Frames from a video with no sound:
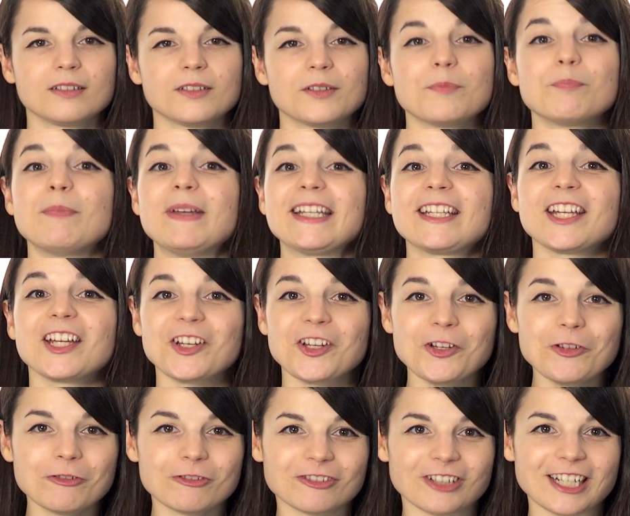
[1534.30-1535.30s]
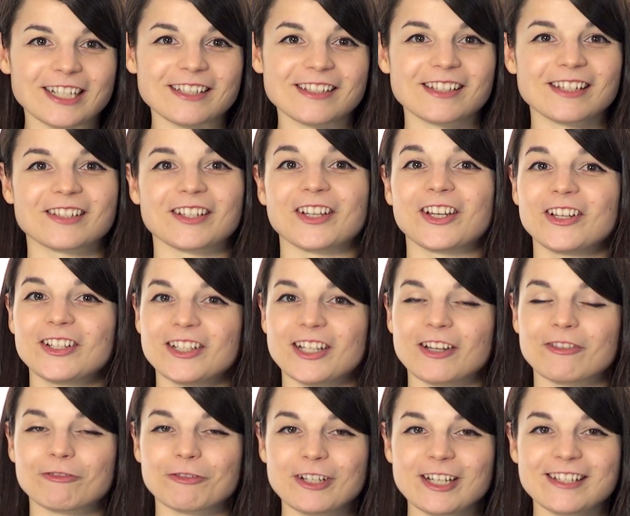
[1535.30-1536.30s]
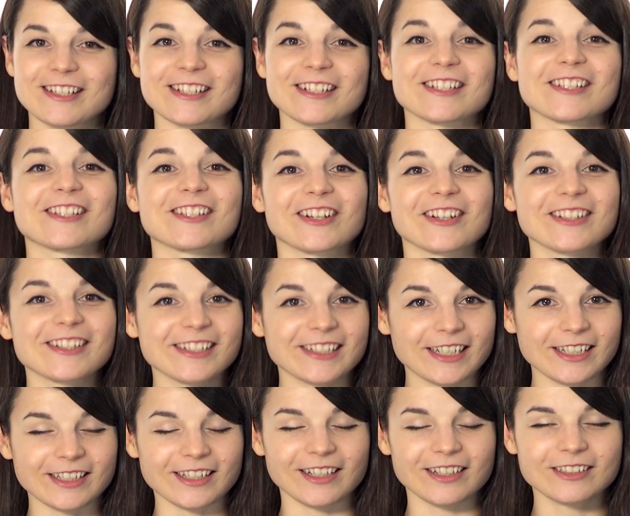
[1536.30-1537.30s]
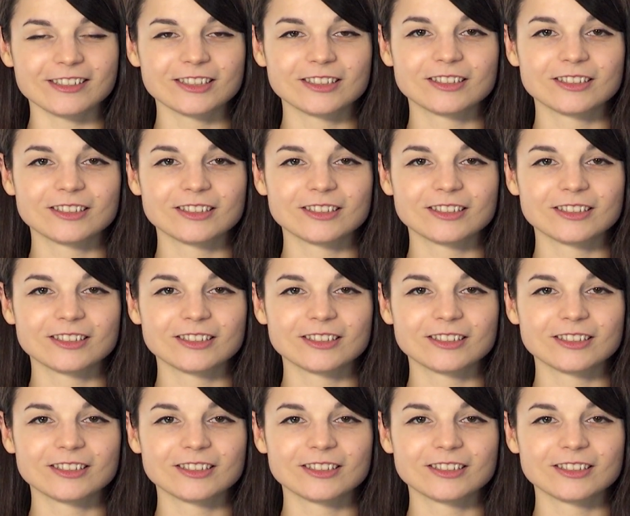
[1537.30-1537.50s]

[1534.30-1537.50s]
Making new friends is a good enough reason to start studying.